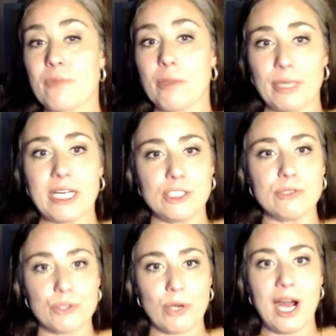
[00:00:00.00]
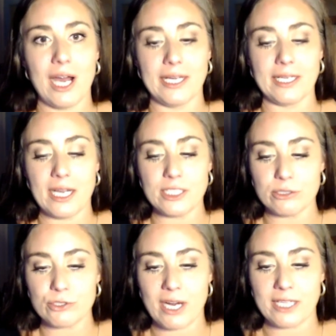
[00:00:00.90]
but I do try
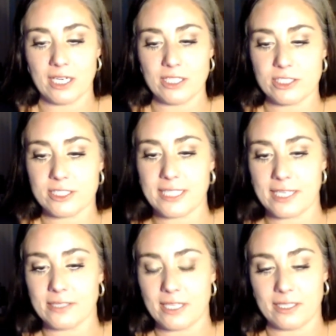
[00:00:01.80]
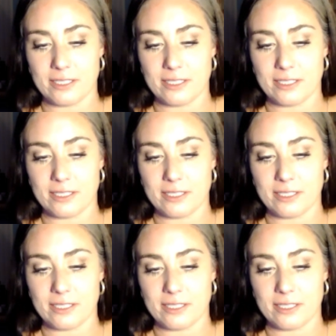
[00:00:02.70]
to understand that,